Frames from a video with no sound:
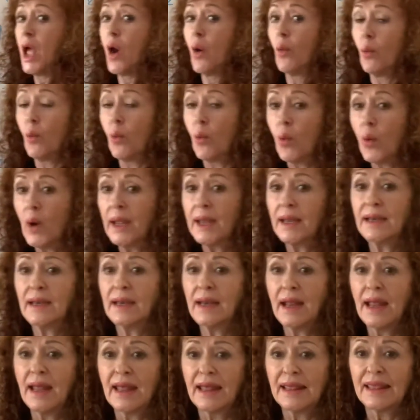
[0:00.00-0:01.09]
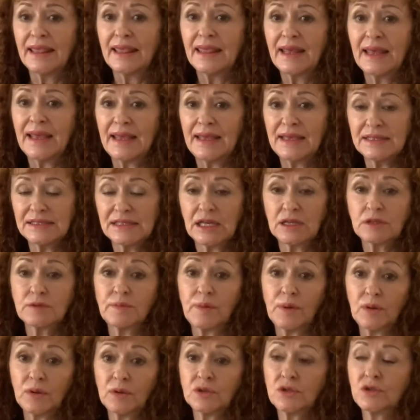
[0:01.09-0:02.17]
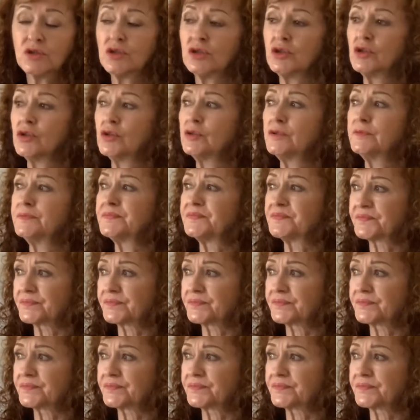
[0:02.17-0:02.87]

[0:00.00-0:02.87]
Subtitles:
when is exposed to